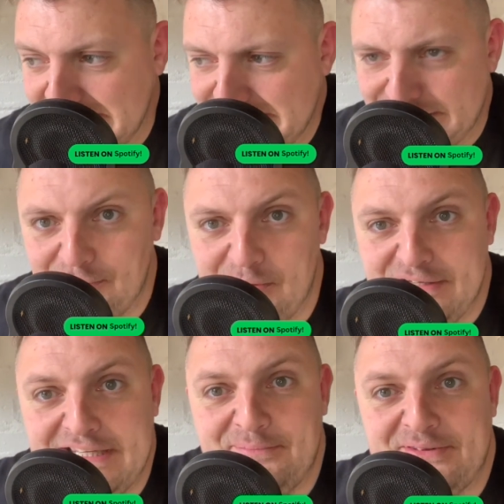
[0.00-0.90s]
somewhere
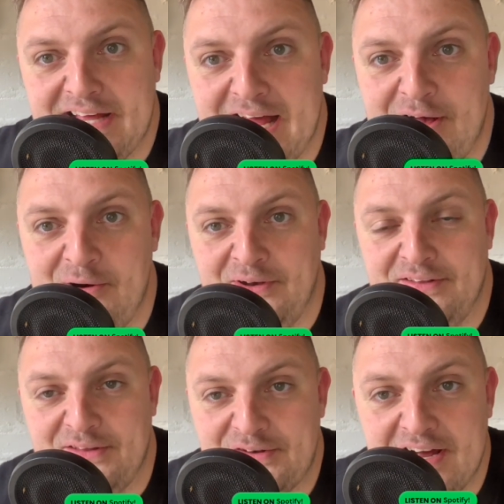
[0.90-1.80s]
deep down
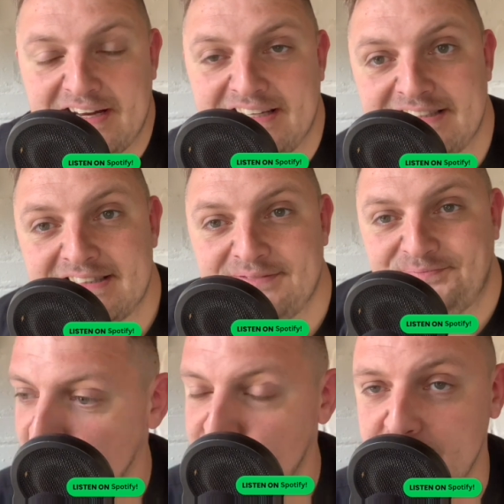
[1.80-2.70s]
in the darkness.
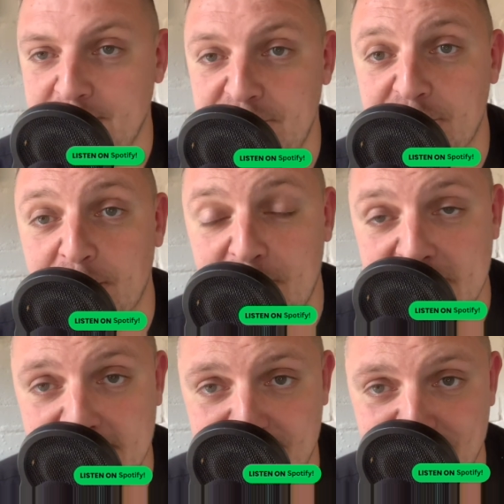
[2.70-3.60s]
So Misha got
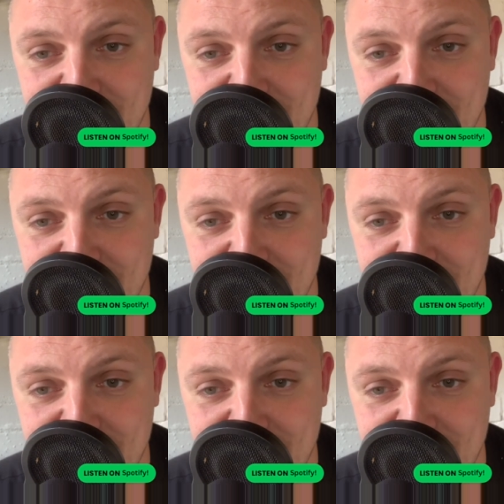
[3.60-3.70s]
pregnant.